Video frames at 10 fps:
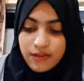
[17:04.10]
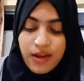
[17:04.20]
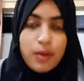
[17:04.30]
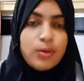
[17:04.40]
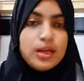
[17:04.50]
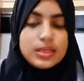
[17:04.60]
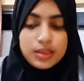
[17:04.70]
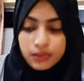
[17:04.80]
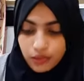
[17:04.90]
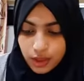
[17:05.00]
found is
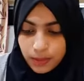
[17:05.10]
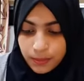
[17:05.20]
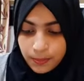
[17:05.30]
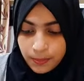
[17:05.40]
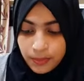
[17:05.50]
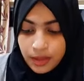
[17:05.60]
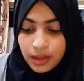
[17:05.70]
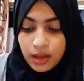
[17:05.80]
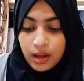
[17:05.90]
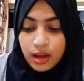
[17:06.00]
the verb,
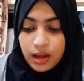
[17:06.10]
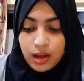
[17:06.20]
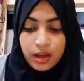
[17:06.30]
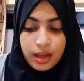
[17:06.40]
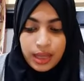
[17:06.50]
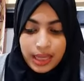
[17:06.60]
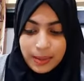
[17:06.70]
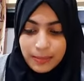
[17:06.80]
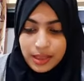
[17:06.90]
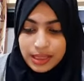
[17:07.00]
him